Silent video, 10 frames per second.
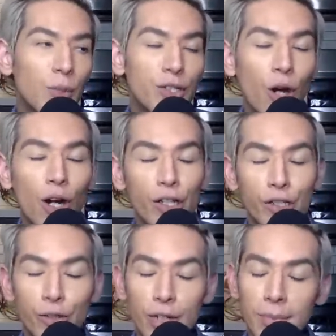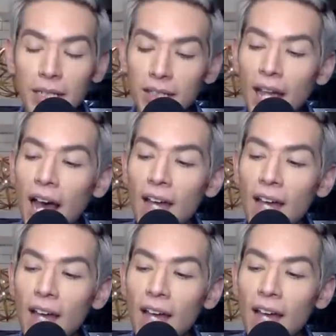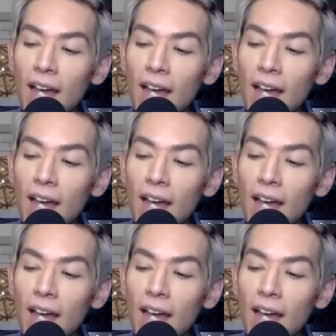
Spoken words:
which are streamed live every